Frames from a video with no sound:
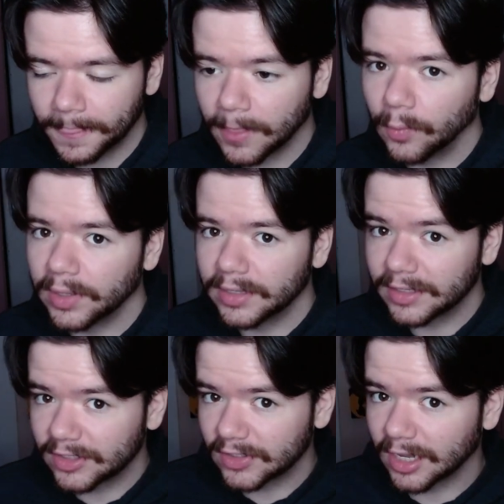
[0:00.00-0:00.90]
When
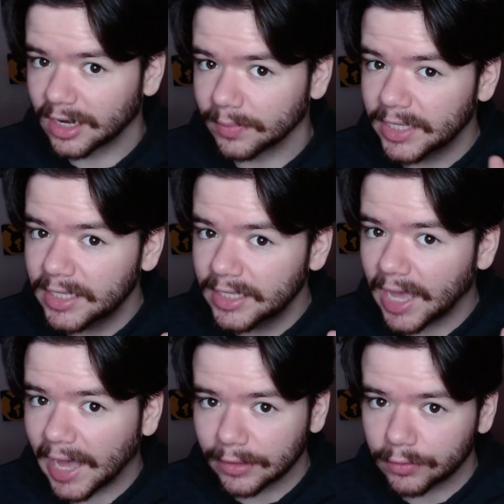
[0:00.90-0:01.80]
this is gonna be,
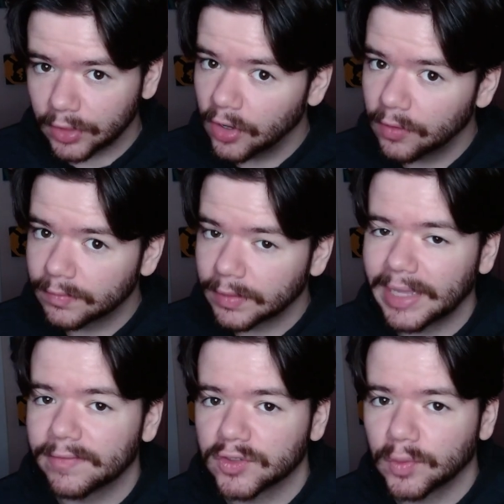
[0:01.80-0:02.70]
I don't know, but we
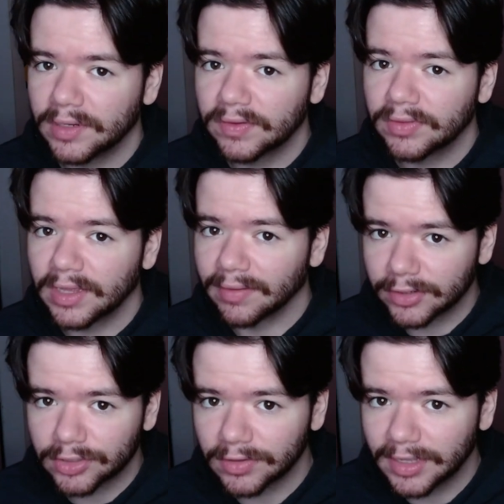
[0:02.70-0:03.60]
have a 25th
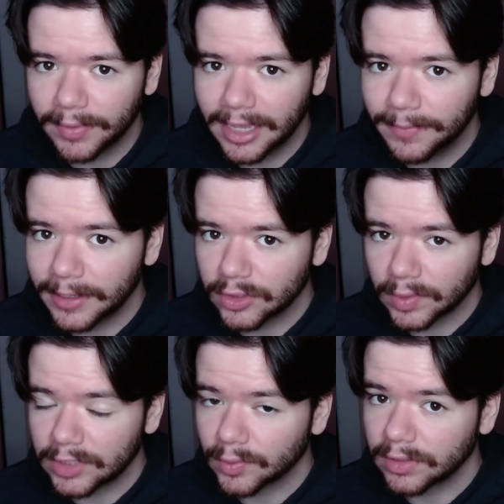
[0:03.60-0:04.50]
anniversary coming up in
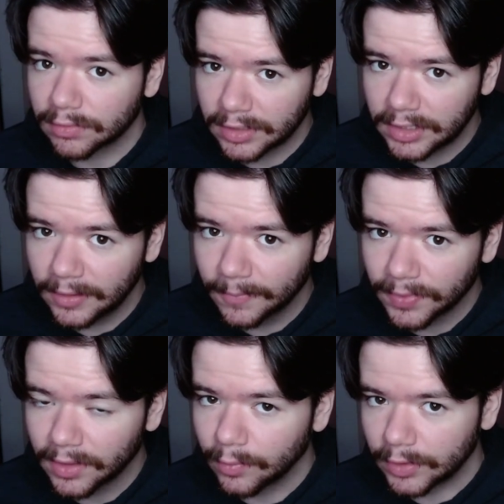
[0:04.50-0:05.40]
2023,
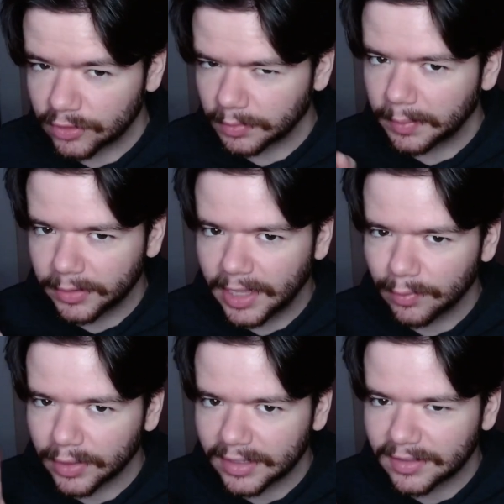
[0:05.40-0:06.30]
which remember that,
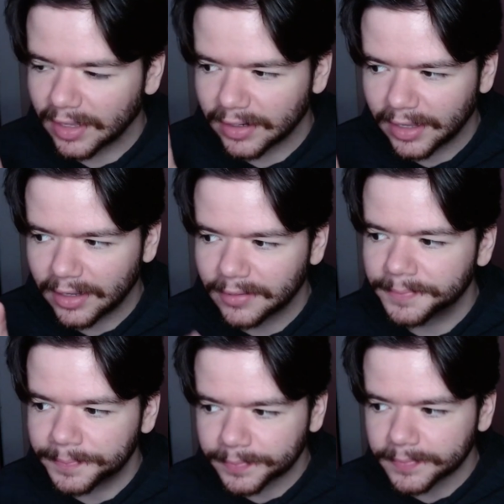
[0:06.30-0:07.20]
we'll get to that again.
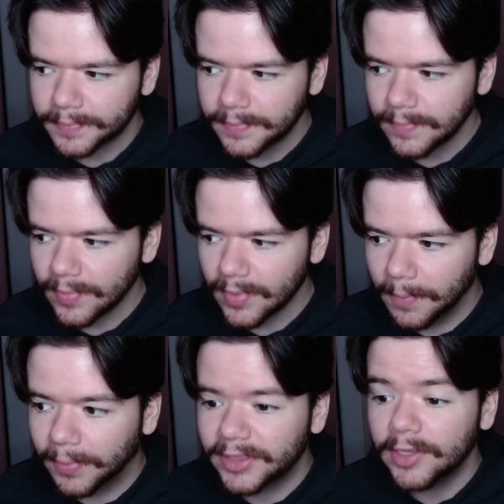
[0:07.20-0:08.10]

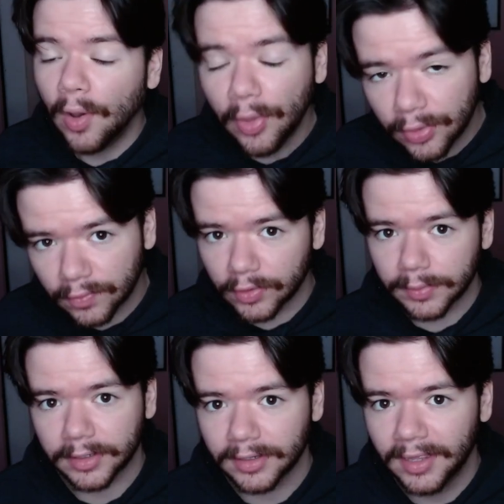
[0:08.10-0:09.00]
But the other
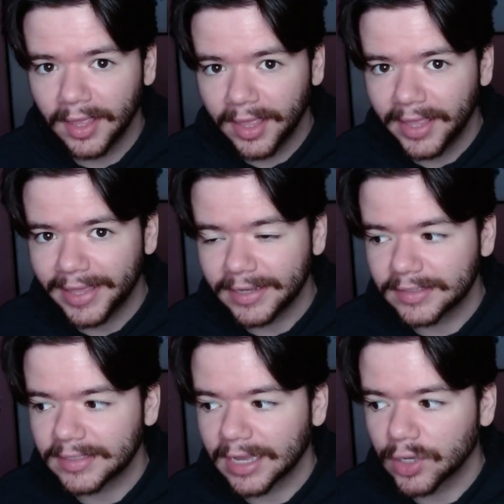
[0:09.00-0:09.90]
rumor
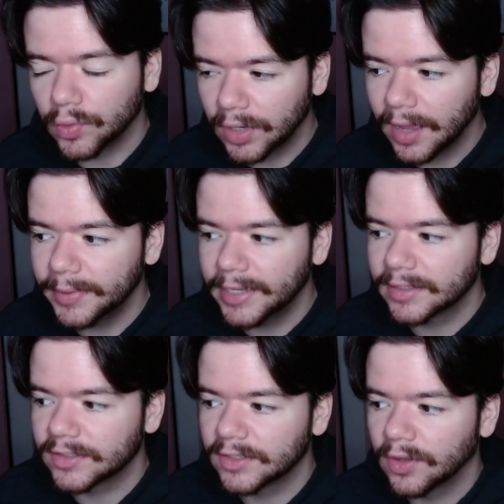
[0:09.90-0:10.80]
is that Konami
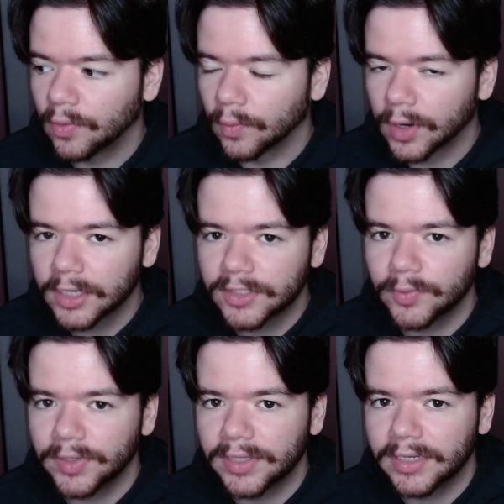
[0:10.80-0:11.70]
has worked
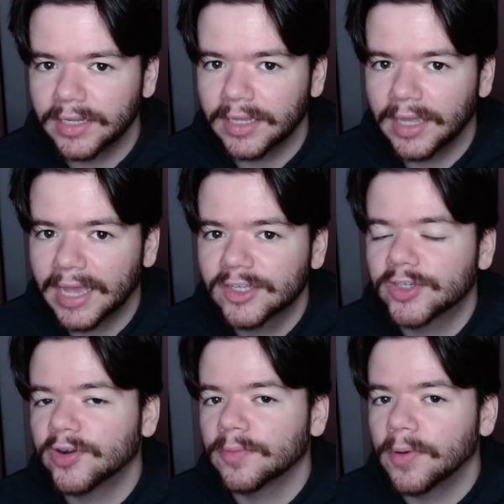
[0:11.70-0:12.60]
with an
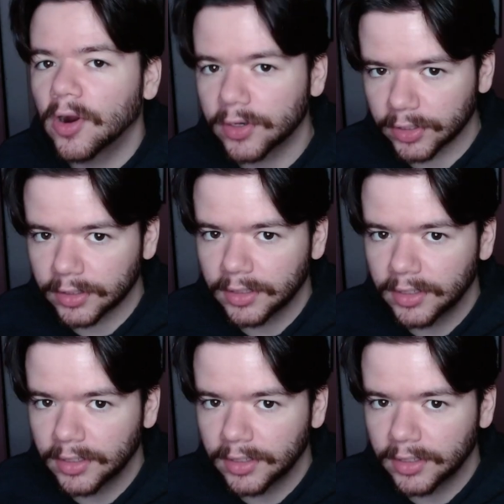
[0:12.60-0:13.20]
external partner,